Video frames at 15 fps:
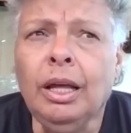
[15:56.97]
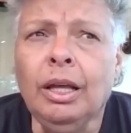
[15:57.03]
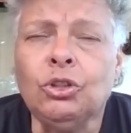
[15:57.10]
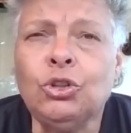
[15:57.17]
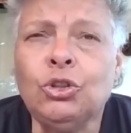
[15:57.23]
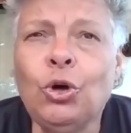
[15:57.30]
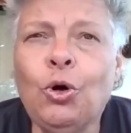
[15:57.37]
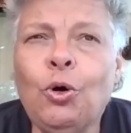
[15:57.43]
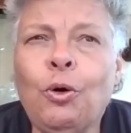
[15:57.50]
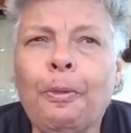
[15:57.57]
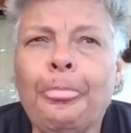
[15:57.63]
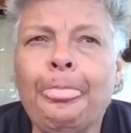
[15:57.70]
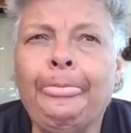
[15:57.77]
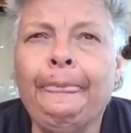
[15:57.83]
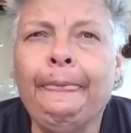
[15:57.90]
So
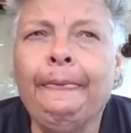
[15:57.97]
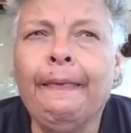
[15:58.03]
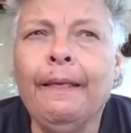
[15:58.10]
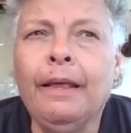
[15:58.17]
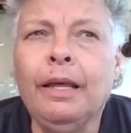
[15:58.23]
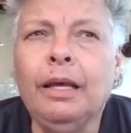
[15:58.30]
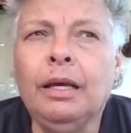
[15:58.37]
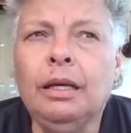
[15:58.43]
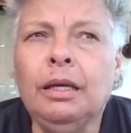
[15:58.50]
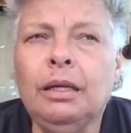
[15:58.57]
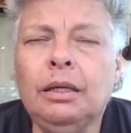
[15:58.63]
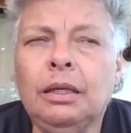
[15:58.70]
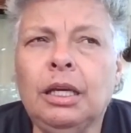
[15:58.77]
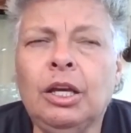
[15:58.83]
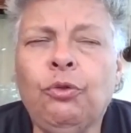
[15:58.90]

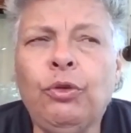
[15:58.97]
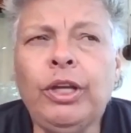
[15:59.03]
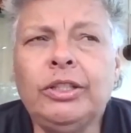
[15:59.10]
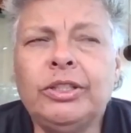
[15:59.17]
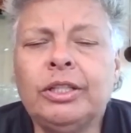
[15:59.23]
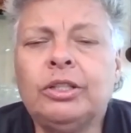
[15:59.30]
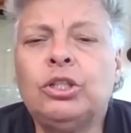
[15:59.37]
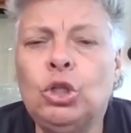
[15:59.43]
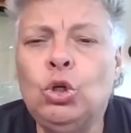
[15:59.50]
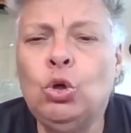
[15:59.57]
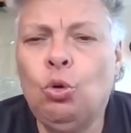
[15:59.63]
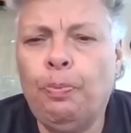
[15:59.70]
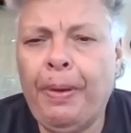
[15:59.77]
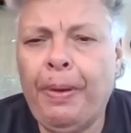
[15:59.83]
if we just look